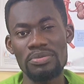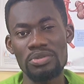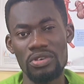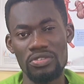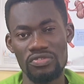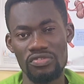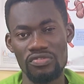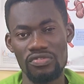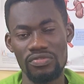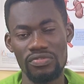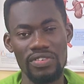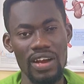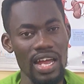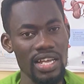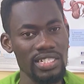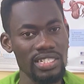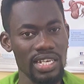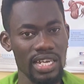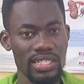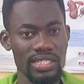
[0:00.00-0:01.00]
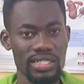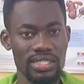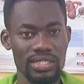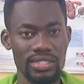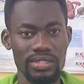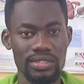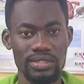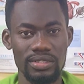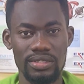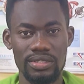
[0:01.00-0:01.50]
of fractures
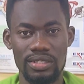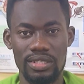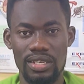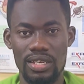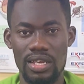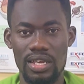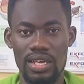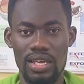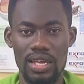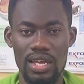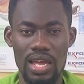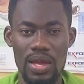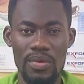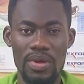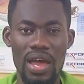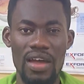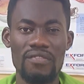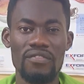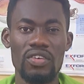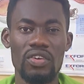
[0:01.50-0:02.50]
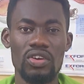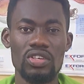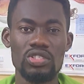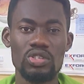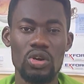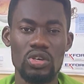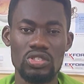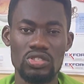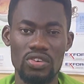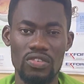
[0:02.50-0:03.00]
and we have various
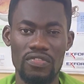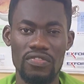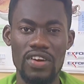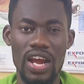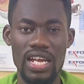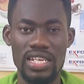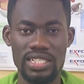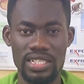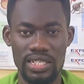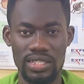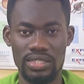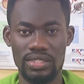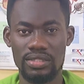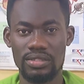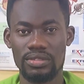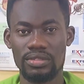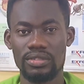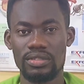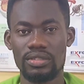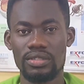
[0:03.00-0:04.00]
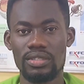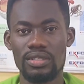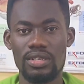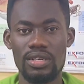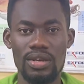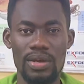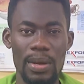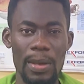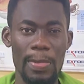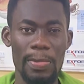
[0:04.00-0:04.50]
causes of fractures.
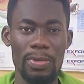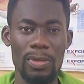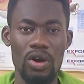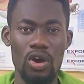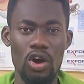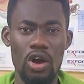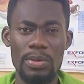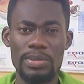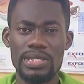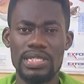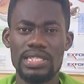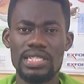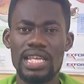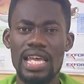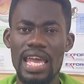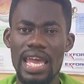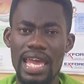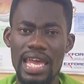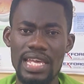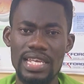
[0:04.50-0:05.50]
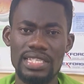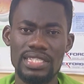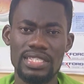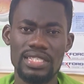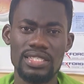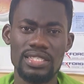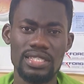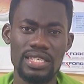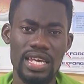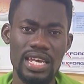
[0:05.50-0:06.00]
Option A is
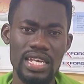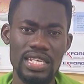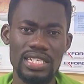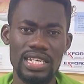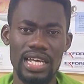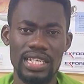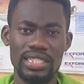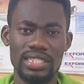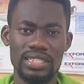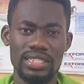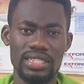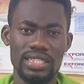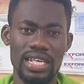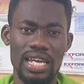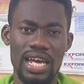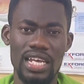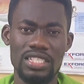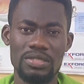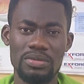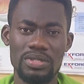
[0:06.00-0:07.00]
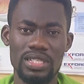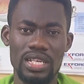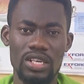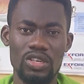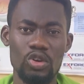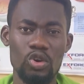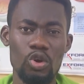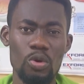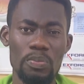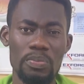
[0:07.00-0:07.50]
saying that there has been an
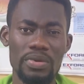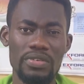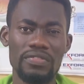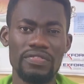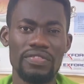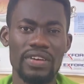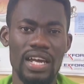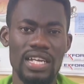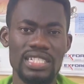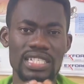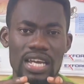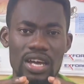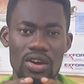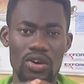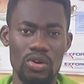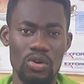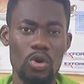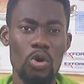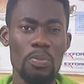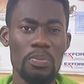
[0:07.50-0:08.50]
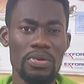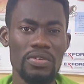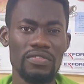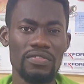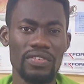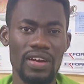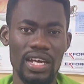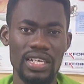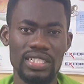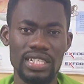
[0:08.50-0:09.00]
open fracture or open
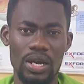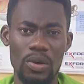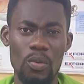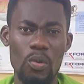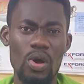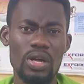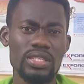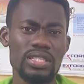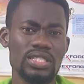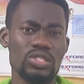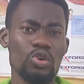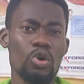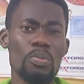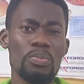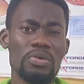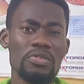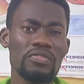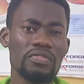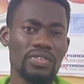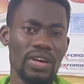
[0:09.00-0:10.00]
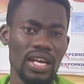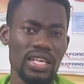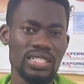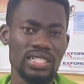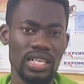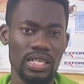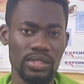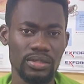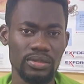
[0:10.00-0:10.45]
fracture. What is open fracture?